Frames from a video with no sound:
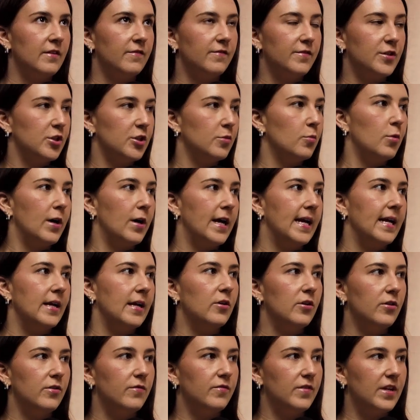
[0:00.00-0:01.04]
efficient way
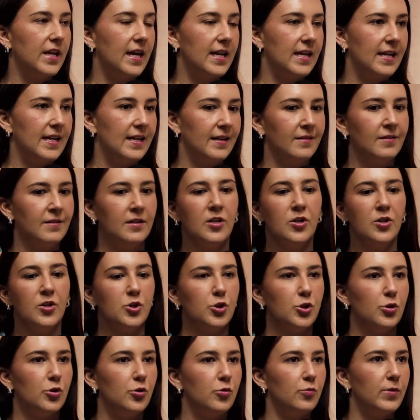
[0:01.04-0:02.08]
of getting
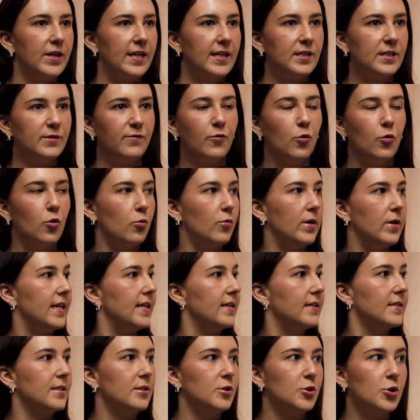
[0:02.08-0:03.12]
2 weeks, 4
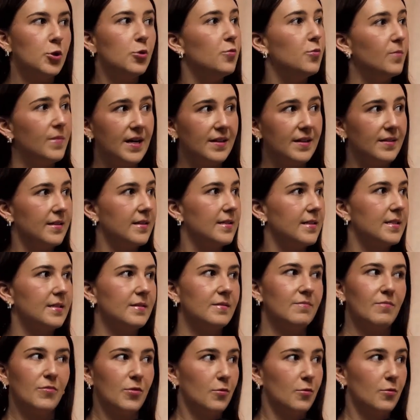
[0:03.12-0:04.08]
weeks, 2 months,